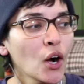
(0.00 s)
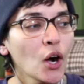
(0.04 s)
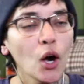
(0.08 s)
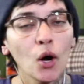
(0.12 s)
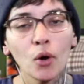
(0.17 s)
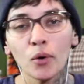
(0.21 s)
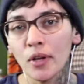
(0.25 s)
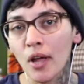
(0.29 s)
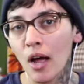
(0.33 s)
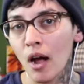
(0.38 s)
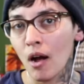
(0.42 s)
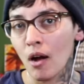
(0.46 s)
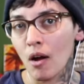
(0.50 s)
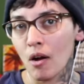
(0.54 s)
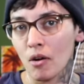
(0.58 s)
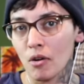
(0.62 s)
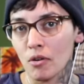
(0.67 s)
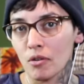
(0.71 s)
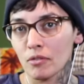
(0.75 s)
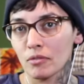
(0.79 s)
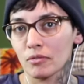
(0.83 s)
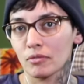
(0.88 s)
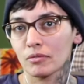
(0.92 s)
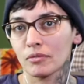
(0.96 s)
hold
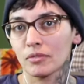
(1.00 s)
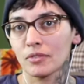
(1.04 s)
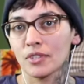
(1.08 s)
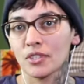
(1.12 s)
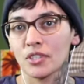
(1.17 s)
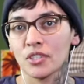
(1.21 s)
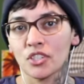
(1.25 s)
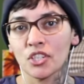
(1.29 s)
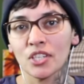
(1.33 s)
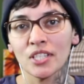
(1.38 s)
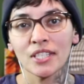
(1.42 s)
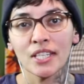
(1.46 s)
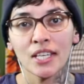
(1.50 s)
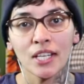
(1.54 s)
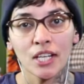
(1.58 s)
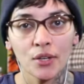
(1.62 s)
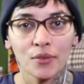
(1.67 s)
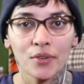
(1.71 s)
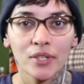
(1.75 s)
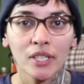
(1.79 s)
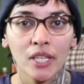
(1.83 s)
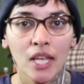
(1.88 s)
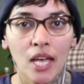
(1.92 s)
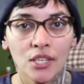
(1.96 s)
on. She's in a
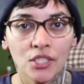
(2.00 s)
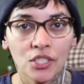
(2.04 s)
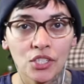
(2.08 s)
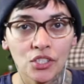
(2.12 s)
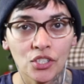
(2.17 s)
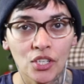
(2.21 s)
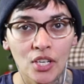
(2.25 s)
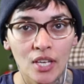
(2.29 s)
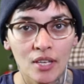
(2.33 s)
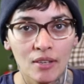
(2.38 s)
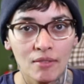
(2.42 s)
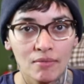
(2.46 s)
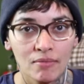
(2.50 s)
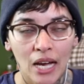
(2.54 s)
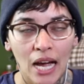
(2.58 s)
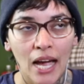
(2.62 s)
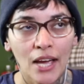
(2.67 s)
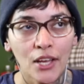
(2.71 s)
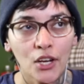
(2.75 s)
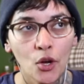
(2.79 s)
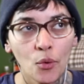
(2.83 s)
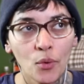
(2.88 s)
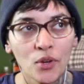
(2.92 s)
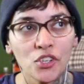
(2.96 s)
relationship?
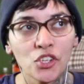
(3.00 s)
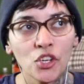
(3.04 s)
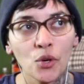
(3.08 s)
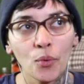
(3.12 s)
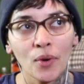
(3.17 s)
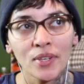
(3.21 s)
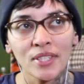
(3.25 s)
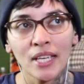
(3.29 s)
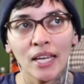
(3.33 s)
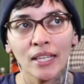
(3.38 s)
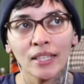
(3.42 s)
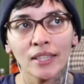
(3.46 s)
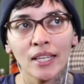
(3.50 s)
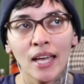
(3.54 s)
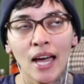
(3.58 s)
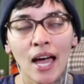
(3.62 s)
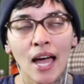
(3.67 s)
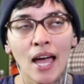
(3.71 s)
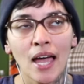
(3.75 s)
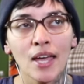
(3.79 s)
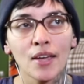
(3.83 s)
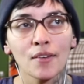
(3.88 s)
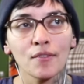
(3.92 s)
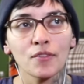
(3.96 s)
I know when she was on
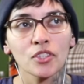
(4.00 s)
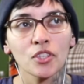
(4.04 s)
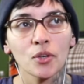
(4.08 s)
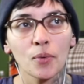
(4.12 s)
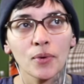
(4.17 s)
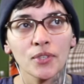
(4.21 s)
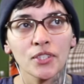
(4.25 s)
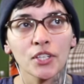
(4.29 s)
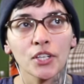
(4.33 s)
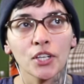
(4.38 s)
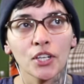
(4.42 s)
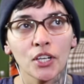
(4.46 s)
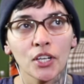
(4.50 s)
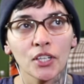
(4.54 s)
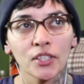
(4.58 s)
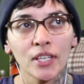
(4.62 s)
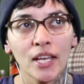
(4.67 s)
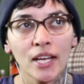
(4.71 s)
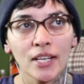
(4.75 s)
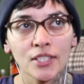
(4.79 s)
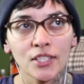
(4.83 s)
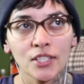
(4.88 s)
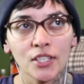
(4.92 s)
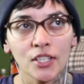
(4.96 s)
live, there was a girl
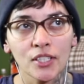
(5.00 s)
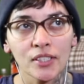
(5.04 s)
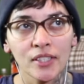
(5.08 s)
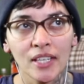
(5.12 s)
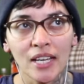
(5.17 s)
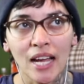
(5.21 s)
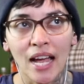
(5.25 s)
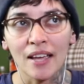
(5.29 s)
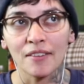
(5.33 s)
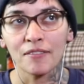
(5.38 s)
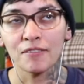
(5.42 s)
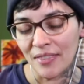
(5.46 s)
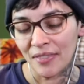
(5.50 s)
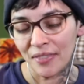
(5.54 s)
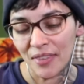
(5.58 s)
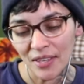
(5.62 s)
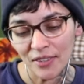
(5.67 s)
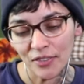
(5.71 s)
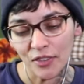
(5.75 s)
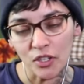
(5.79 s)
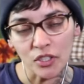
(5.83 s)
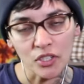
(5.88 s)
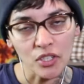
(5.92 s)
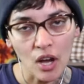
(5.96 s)
next to her that I, I
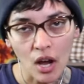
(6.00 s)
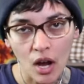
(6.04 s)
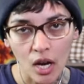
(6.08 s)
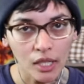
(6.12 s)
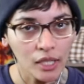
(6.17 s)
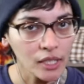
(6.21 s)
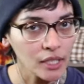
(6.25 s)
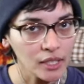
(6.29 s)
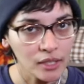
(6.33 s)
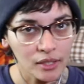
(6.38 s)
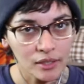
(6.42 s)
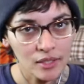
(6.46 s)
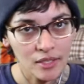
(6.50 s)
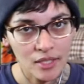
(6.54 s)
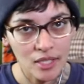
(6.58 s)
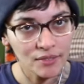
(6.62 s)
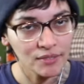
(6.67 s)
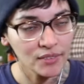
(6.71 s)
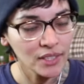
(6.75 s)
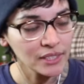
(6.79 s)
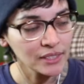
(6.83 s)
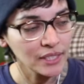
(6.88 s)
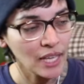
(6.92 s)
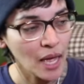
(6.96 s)
think they're talking,
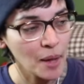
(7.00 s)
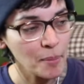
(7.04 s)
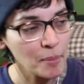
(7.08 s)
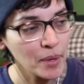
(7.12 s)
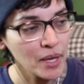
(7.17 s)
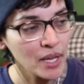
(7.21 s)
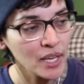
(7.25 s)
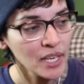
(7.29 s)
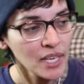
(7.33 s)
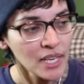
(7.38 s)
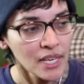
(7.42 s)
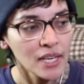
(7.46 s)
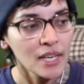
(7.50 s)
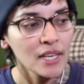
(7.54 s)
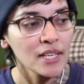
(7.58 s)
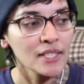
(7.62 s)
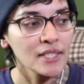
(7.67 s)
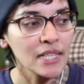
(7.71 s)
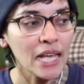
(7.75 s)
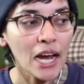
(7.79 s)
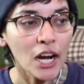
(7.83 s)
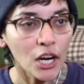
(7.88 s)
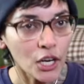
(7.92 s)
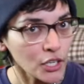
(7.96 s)
stuff like that, but is
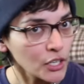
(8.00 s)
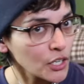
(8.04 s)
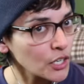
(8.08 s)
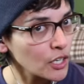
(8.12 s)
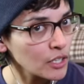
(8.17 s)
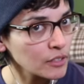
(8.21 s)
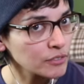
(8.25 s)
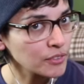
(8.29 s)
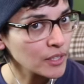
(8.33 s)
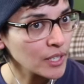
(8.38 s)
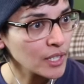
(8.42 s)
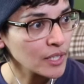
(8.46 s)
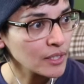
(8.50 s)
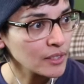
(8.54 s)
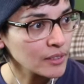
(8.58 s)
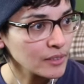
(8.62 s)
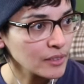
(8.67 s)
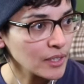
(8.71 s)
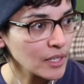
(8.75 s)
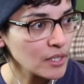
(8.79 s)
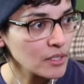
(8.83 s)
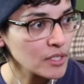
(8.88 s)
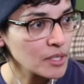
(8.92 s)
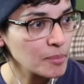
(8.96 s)
that her girlfriend
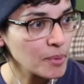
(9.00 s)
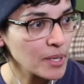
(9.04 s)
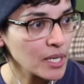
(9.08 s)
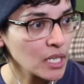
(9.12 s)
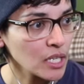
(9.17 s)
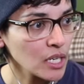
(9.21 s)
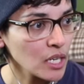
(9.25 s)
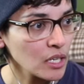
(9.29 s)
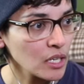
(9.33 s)
that you're speaking